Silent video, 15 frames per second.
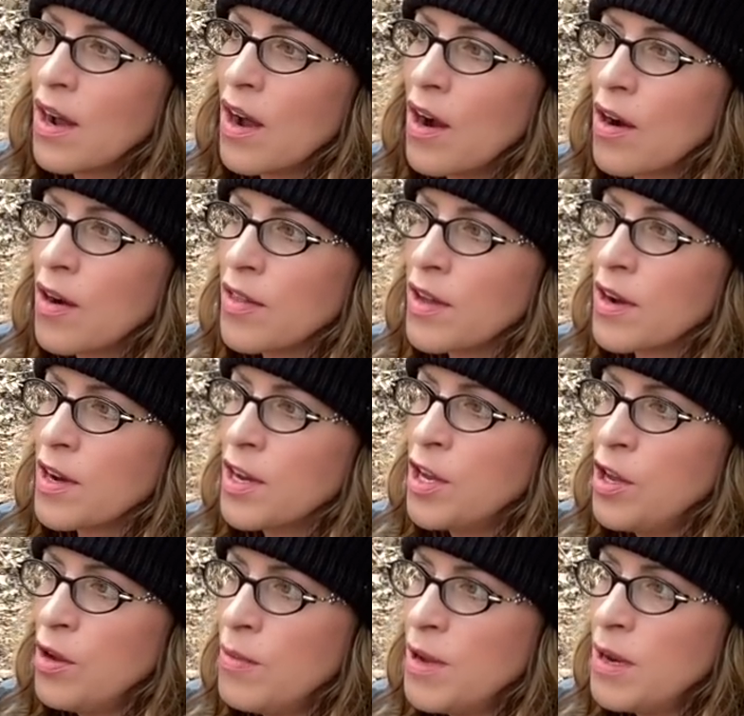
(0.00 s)
are there
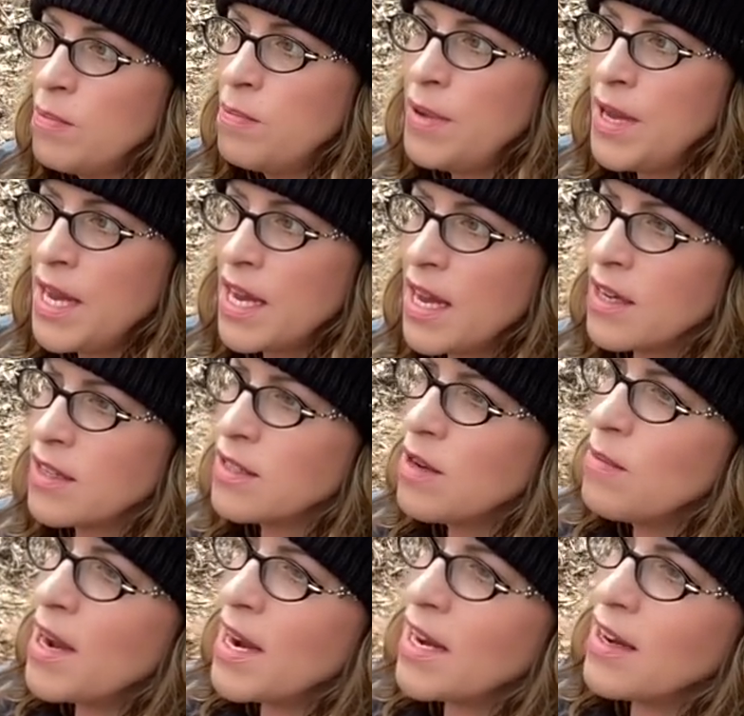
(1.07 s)
human beings? Oh
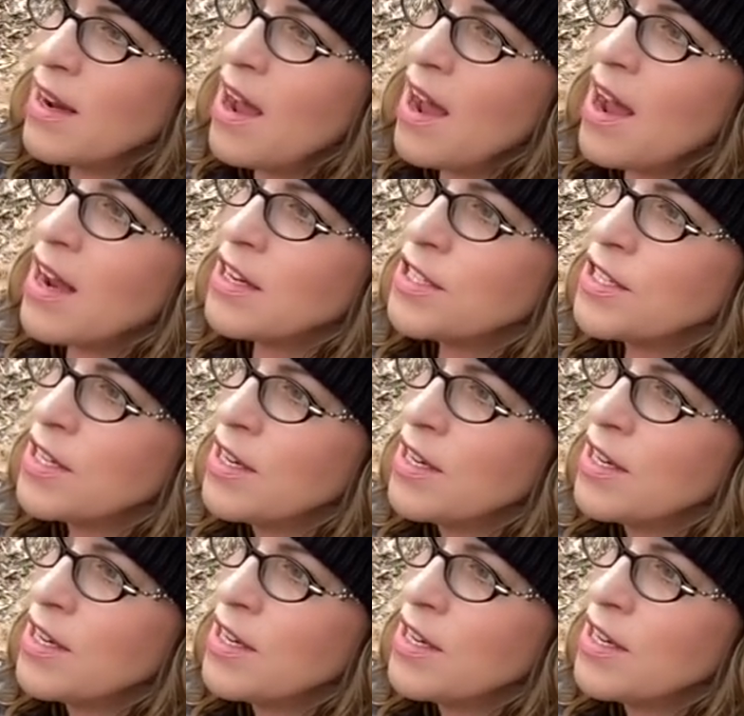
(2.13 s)
my gosh.